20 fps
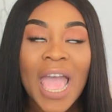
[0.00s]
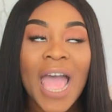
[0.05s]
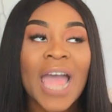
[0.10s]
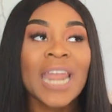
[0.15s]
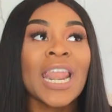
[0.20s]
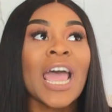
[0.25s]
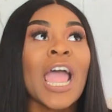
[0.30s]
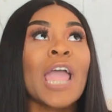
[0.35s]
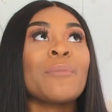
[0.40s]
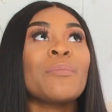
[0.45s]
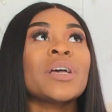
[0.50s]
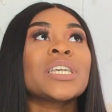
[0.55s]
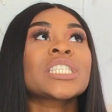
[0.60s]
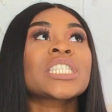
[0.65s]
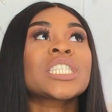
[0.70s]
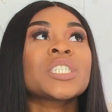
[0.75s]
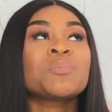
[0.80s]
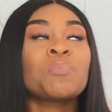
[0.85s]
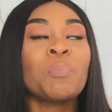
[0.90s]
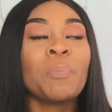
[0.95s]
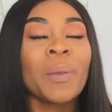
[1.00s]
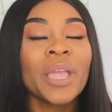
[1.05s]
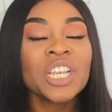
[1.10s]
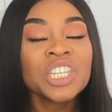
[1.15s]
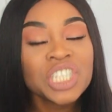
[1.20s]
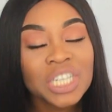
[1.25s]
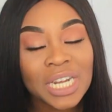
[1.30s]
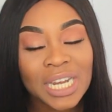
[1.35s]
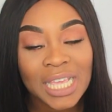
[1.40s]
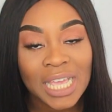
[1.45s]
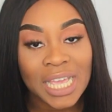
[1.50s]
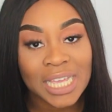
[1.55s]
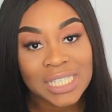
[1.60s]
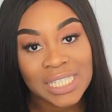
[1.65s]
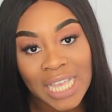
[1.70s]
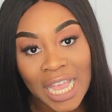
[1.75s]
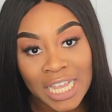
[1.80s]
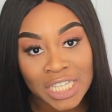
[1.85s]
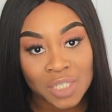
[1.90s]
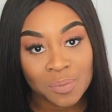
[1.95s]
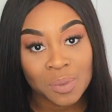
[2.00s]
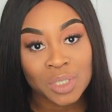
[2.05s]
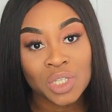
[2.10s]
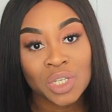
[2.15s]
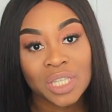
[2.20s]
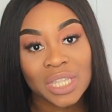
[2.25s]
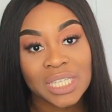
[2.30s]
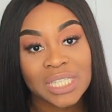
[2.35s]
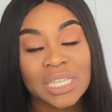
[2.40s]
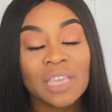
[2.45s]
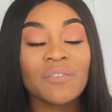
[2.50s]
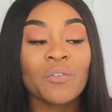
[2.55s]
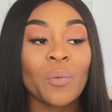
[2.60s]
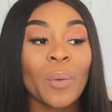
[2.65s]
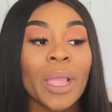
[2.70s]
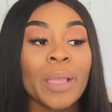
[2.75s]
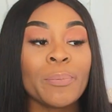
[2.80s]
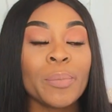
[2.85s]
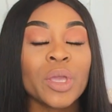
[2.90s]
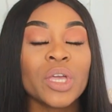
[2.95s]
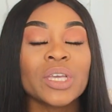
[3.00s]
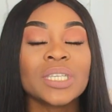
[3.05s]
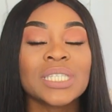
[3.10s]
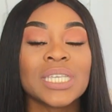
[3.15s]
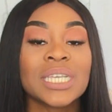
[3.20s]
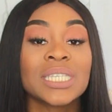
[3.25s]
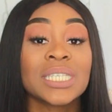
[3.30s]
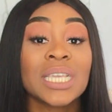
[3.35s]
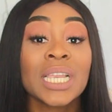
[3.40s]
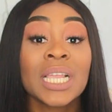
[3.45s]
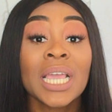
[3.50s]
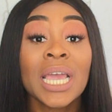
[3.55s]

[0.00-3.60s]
and I'm especially excited to be doing this giveaway because it's